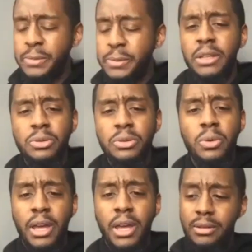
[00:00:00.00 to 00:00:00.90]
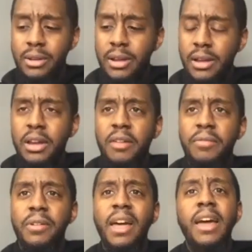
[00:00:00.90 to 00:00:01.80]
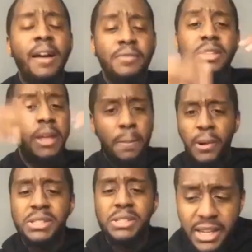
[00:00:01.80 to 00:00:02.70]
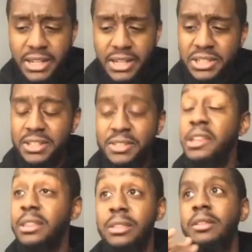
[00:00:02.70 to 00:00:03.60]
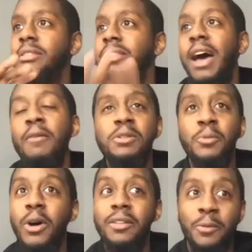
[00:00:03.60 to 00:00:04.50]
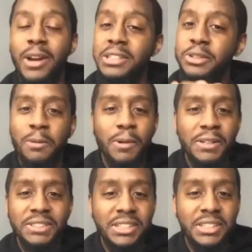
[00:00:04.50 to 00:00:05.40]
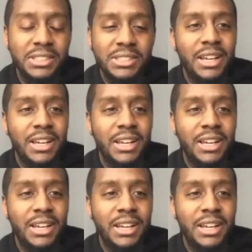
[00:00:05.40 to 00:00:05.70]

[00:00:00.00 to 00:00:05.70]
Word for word: too. And for that, I've seen the impersonations. That was one of them. When I saw the impersonations,